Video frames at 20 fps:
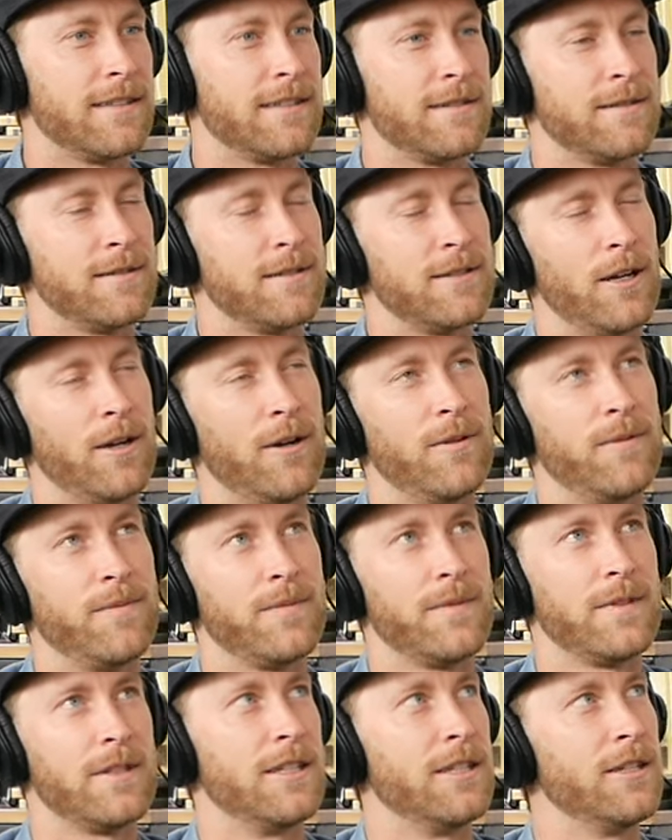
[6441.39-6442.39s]
So
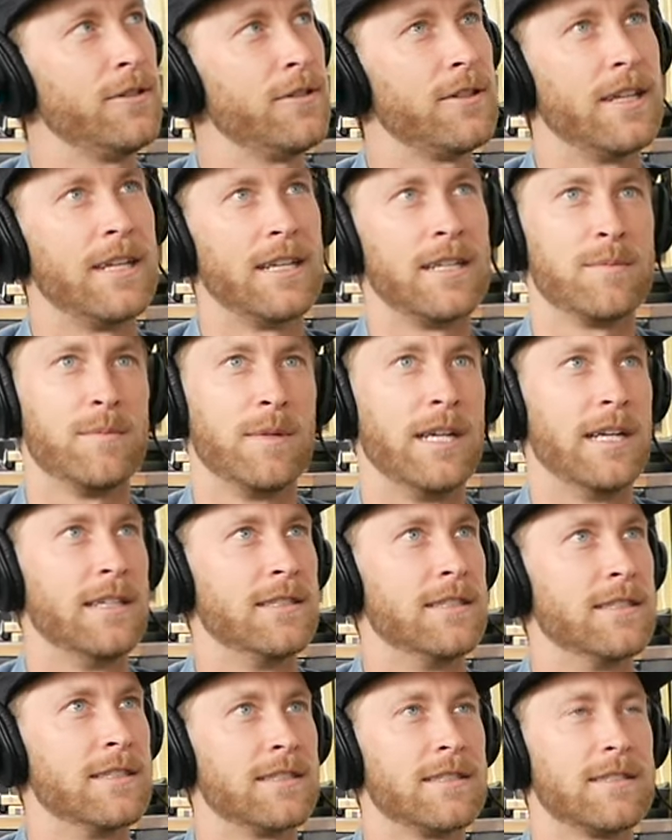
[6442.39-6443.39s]
little things, man,
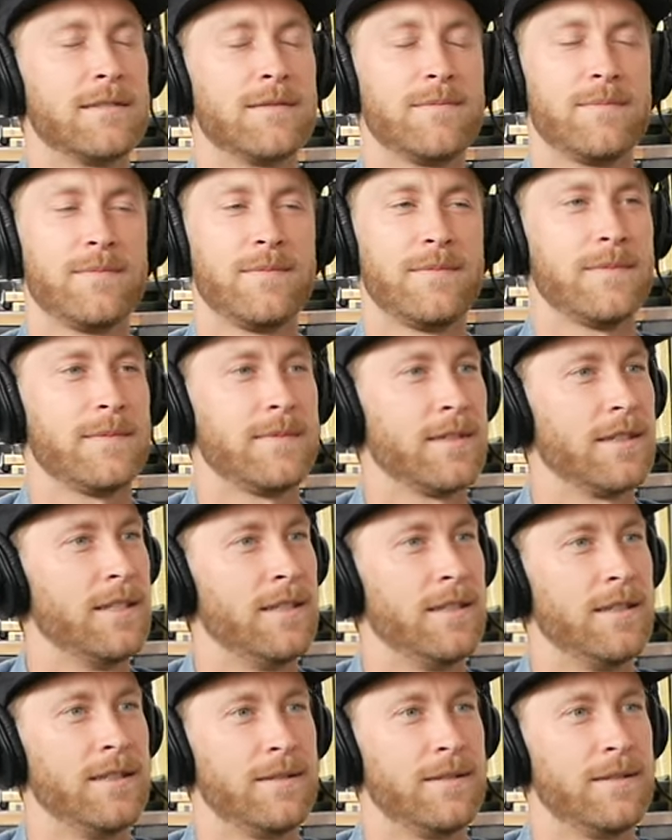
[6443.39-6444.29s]
just. So I would